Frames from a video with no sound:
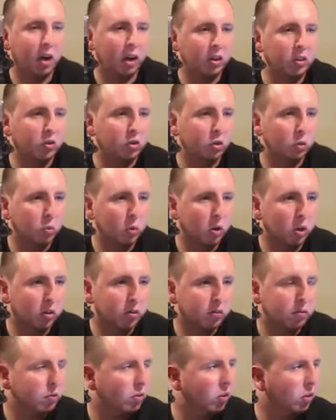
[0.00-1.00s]
I used to work
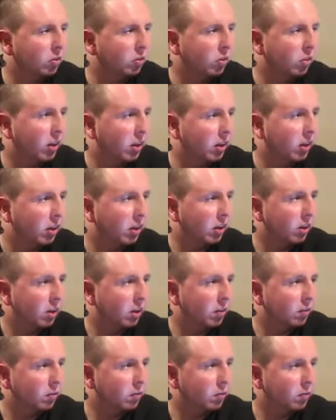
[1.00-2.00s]
in France and that, yeah,
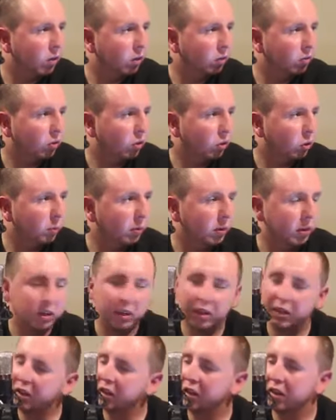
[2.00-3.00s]
live in France for a little bit.
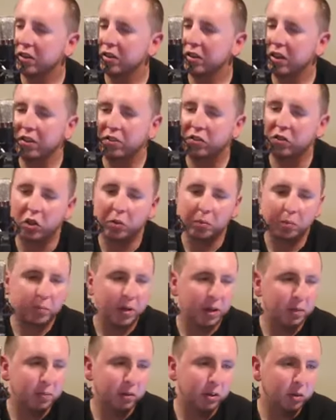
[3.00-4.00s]
There's certain
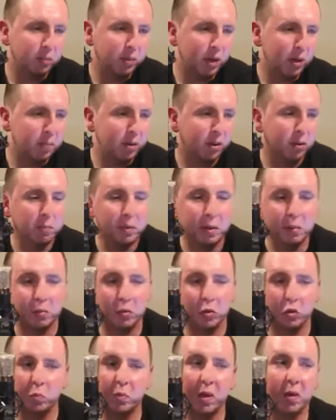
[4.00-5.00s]
bad man, and
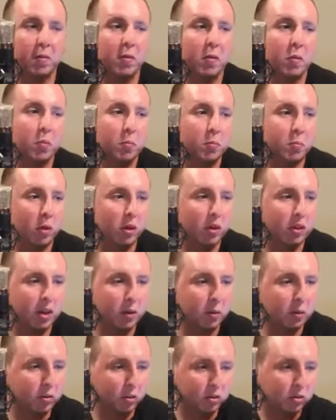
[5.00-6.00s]
people respect you, but
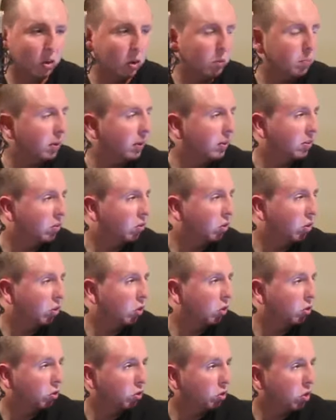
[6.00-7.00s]
there was a certain place that's
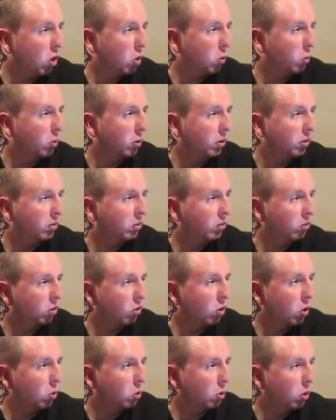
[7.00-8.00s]
just no. It's just a
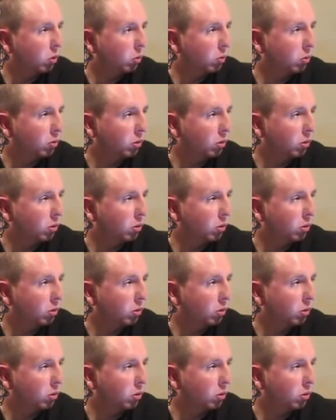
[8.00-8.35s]
no-go.